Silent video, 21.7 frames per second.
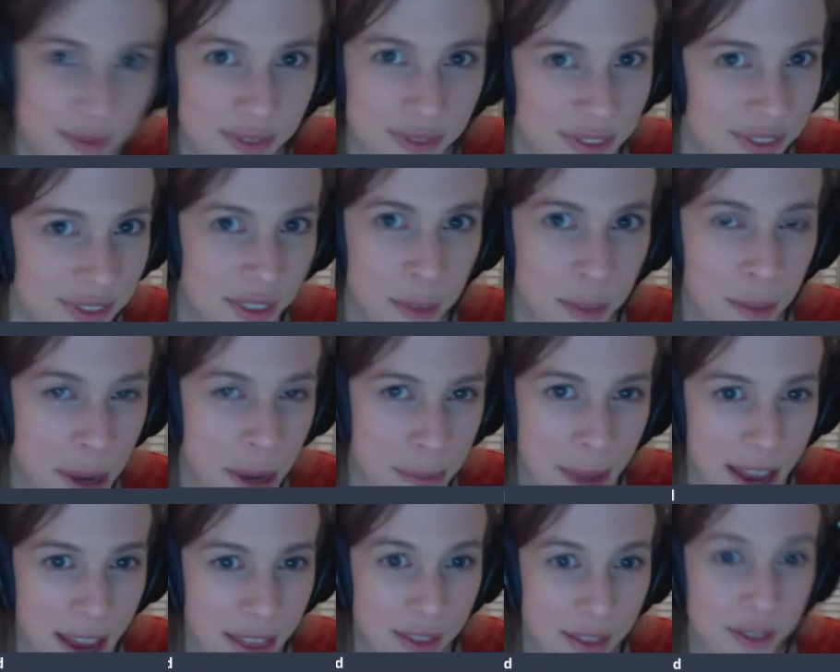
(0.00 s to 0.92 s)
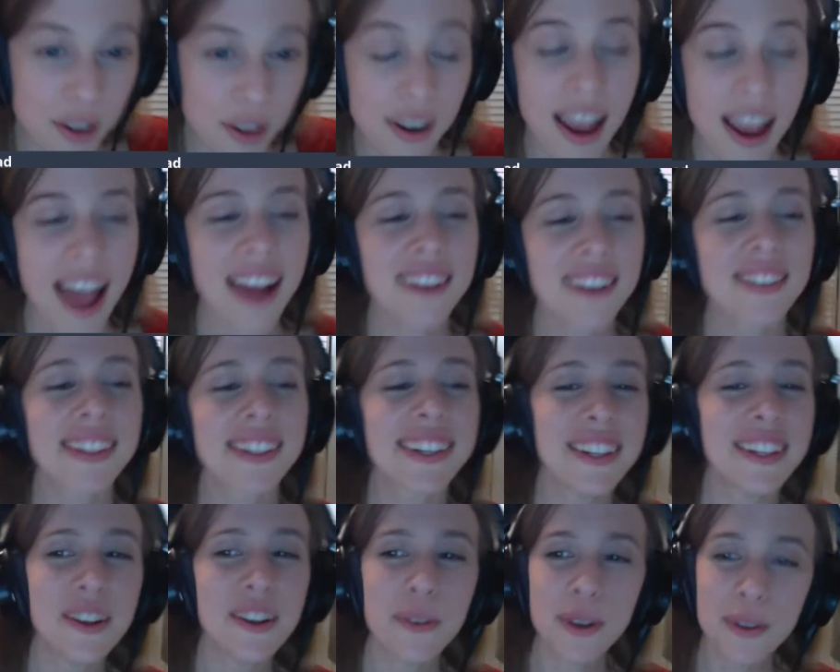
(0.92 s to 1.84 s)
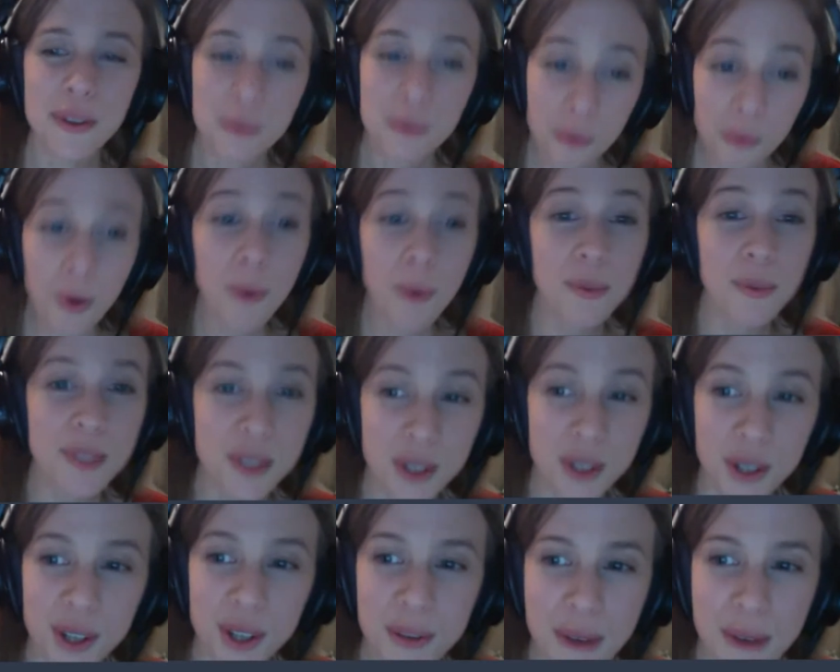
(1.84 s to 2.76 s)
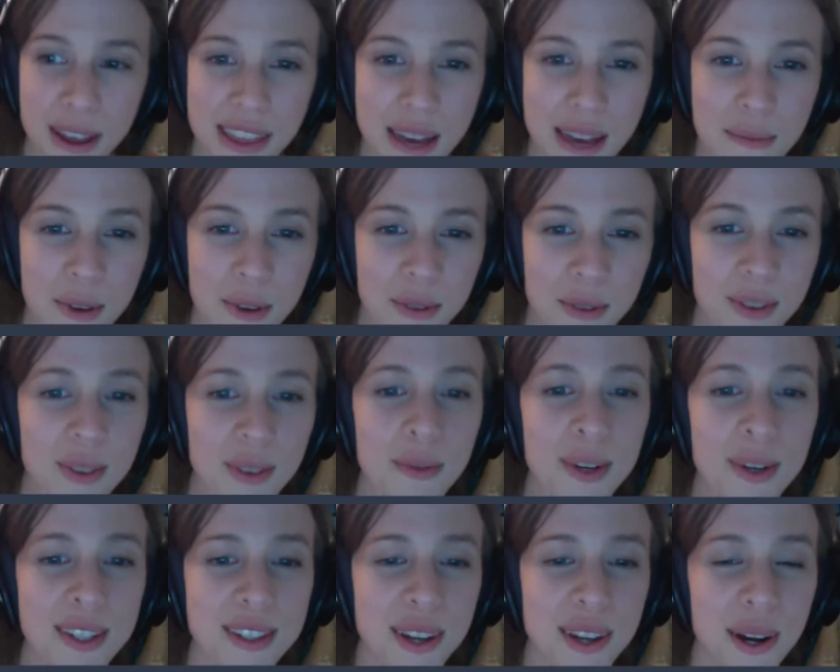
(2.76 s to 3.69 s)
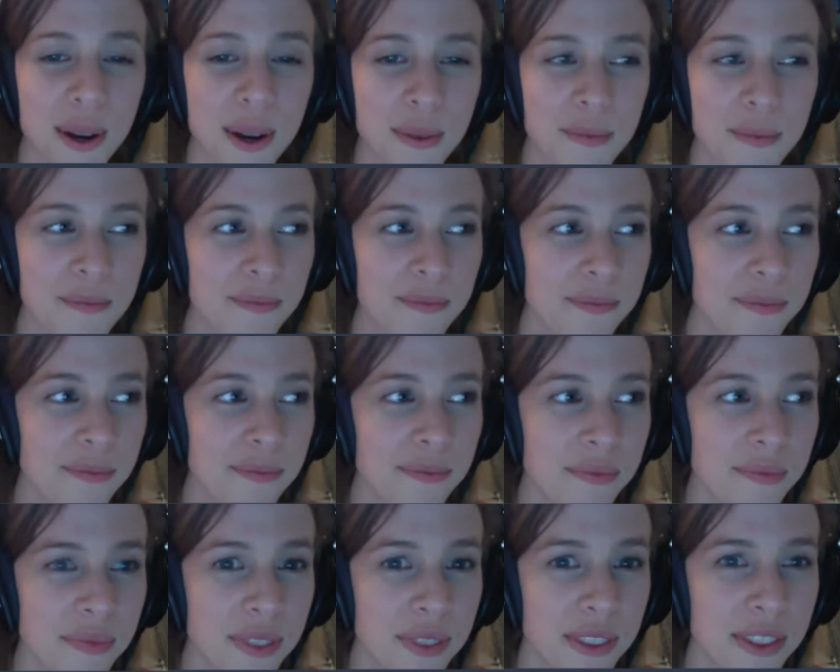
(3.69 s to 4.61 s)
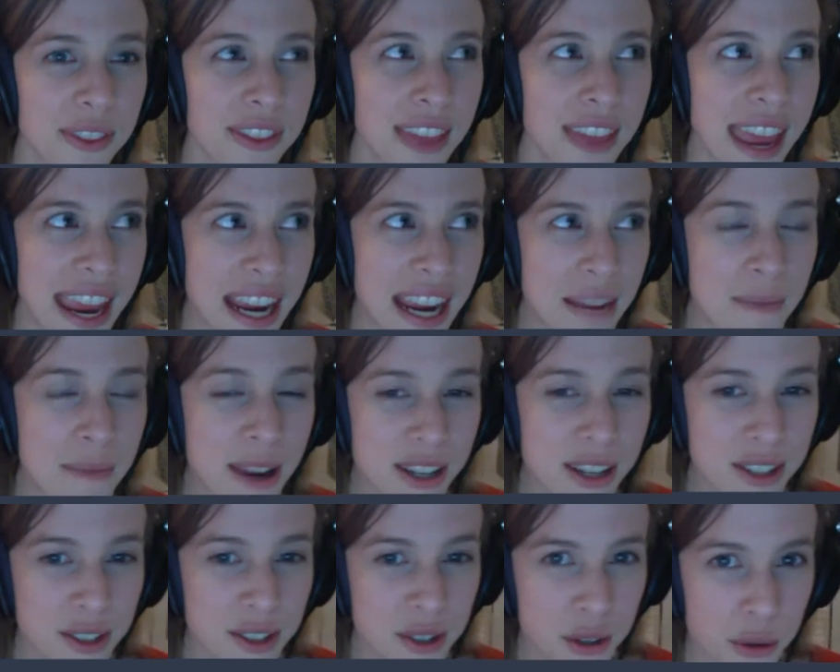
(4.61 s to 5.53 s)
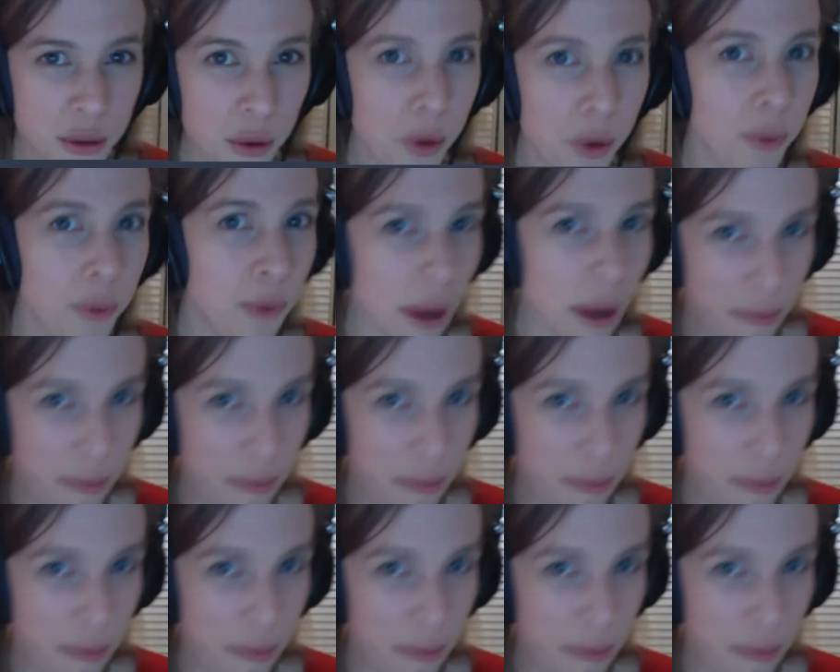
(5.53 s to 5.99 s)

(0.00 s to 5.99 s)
the Pink Panther song. Actually, you know what what was good about that movie was um the animation short right